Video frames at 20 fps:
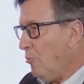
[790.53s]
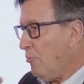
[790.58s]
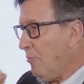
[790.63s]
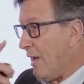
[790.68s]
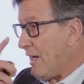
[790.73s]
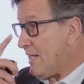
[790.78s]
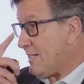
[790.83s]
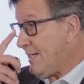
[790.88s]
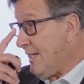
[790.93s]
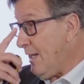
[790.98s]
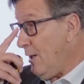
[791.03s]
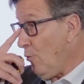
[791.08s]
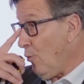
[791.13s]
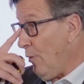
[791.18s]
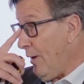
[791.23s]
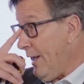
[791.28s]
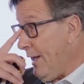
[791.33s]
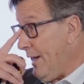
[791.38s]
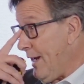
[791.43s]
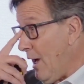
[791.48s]
But still,
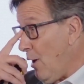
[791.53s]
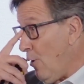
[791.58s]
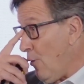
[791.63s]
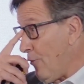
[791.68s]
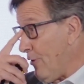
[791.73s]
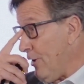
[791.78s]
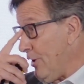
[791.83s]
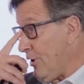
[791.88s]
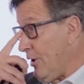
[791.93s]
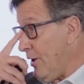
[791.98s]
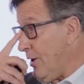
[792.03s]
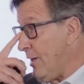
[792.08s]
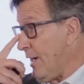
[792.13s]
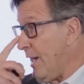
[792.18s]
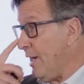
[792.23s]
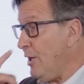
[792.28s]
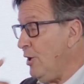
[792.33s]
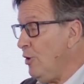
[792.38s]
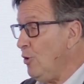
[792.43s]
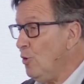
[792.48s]
we now return
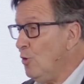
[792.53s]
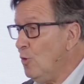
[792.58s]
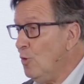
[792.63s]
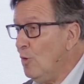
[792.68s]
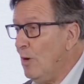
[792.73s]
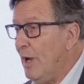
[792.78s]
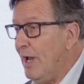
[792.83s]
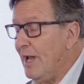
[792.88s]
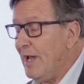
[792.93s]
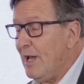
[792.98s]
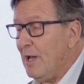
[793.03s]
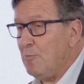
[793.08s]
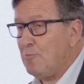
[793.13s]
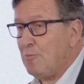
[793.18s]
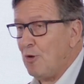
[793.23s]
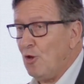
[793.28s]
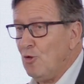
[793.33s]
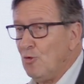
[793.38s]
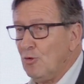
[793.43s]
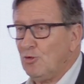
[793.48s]
a new
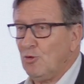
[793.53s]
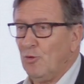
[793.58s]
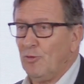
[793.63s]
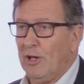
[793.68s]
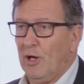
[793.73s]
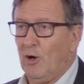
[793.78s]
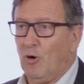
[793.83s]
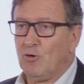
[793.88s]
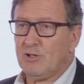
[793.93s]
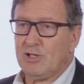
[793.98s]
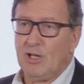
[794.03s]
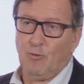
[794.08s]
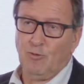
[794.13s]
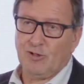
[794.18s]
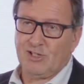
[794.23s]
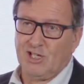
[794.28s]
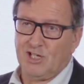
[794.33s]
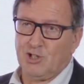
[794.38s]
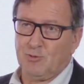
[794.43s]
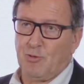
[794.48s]
product to the ocean,
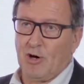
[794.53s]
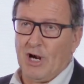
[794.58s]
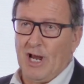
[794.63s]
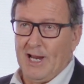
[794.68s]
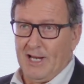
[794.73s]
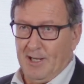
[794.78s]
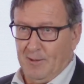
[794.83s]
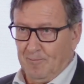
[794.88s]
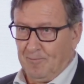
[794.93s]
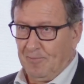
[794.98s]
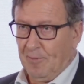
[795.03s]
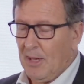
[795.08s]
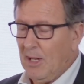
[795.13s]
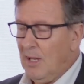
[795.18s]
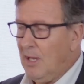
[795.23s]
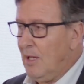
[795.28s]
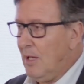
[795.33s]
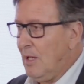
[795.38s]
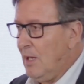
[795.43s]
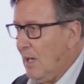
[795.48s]
which is brine.
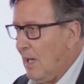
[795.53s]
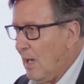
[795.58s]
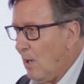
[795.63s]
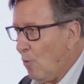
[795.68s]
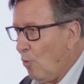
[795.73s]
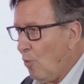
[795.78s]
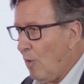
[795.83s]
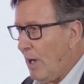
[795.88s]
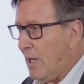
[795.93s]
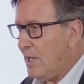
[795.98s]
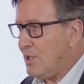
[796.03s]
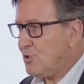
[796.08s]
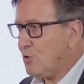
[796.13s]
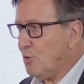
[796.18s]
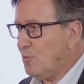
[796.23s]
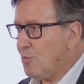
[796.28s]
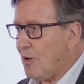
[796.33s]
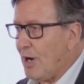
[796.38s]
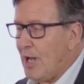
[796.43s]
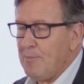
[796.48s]
And why
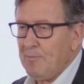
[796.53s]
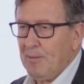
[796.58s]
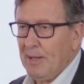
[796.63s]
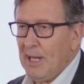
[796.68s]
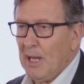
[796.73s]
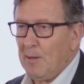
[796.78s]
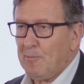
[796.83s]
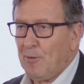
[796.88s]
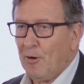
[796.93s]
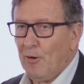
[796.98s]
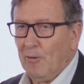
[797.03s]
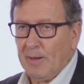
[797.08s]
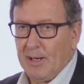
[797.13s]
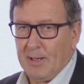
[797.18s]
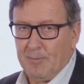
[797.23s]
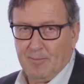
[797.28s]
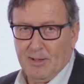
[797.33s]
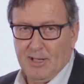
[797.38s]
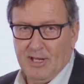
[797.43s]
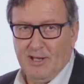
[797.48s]
should brine be a
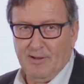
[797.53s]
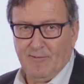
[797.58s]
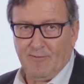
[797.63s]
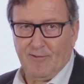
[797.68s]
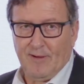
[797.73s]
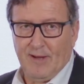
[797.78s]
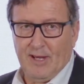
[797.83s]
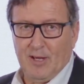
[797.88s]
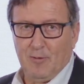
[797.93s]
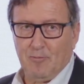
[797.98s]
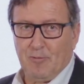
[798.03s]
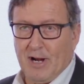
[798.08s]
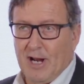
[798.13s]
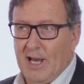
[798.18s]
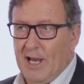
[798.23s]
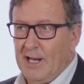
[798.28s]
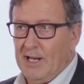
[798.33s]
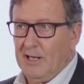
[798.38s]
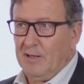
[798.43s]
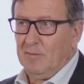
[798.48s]
problem if
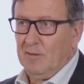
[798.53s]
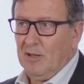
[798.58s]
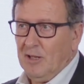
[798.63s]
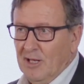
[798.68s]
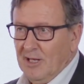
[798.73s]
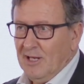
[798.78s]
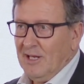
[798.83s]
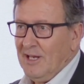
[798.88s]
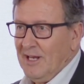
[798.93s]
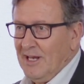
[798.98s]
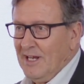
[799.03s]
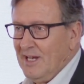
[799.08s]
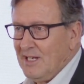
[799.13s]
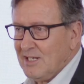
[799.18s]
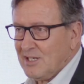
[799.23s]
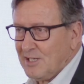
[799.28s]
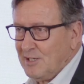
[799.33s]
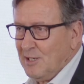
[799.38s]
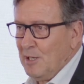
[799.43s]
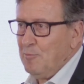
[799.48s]
brine
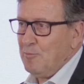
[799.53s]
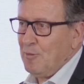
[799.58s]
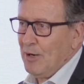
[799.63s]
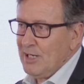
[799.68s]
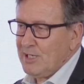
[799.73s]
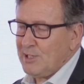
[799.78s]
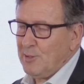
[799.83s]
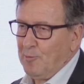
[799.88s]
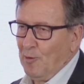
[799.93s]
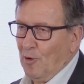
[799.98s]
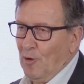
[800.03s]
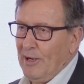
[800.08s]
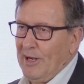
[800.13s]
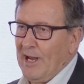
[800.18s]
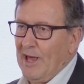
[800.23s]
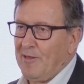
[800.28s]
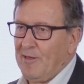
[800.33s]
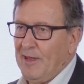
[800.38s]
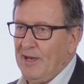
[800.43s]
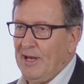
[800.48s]
is, in principle,
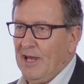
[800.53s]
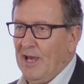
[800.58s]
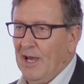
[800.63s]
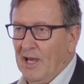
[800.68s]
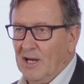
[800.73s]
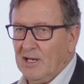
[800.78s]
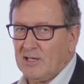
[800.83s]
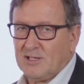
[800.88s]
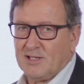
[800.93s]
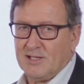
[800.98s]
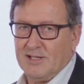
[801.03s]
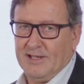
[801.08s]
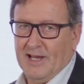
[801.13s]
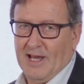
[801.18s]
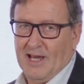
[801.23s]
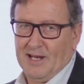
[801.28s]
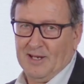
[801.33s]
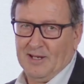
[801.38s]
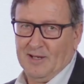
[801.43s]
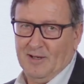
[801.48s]
nothing else
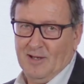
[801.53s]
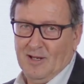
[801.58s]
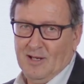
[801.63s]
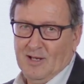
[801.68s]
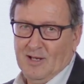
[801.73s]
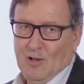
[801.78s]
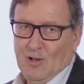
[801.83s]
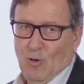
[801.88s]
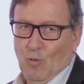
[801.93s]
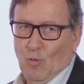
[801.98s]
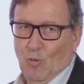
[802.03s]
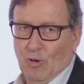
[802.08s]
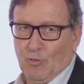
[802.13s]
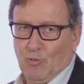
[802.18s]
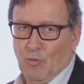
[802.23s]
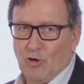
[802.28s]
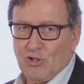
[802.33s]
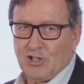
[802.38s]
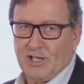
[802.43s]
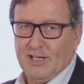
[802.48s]
than what
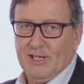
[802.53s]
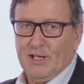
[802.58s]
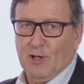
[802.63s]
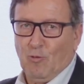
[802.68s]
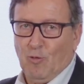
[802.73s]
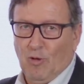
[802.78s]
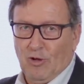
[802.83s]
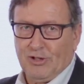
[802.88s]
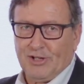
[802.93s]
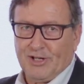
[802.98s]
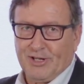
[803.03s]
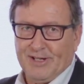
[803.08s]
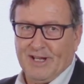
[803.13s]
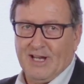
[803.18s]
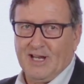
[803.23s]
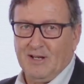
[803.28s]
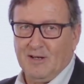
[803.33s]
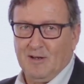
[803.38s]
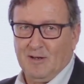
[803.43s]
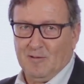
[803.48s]
was in the water,
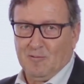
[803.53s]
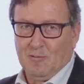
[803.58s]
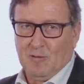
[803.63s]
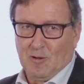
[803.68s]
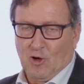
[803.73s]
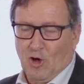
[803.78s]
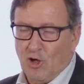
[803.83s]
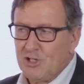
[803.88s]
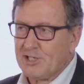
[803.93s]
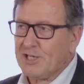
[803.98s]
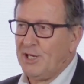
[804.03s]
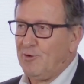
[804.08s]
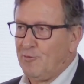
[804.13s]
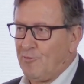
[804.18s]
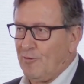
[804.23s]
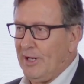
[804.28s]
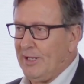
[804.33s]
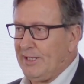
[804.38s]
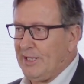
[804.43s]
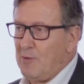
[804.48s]
then
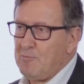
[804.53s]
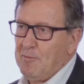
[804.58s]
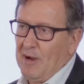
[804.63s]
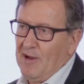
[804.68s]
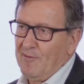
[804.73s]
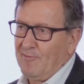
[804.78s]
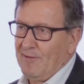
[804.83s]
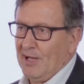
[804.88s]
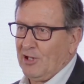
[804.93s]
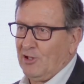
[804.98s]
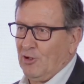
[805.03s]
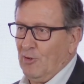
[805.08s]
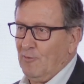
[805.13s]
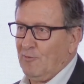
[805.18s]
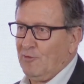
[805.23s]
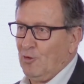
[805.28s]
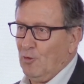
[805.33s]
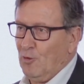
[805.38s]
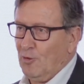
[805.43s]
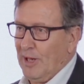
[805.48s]
concentrated by a factor
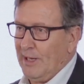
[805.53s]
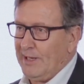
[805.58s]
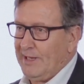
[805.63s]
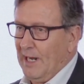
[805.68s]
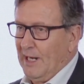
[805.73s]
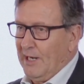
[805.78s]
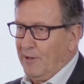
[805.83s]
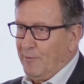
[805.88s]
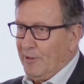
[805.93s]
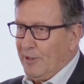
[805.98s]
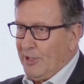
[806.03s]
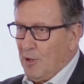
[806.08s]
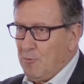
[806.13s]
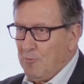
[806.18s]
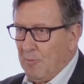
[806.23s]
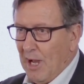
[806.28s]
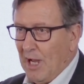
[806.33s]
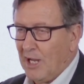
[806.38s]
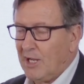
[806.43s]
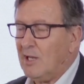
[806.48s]
of 2, then they return
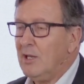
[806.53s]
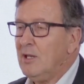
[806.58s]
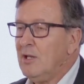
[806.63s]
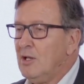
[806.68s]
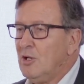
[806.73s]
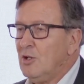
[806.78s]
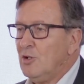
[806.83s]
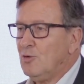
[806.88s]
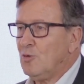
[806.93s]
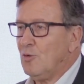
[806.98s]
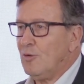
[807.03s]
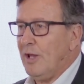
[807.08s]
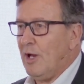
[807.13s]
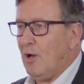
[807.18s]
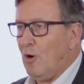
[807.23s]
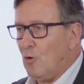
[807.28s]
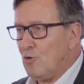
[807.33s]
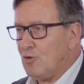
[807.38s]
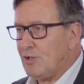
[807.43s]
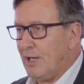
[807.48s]
back to the
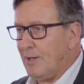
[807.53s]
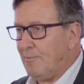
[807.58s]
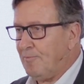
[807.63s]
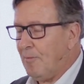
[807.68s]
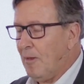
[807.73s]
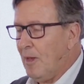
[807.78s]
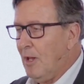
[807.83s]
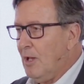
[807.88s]
ocean.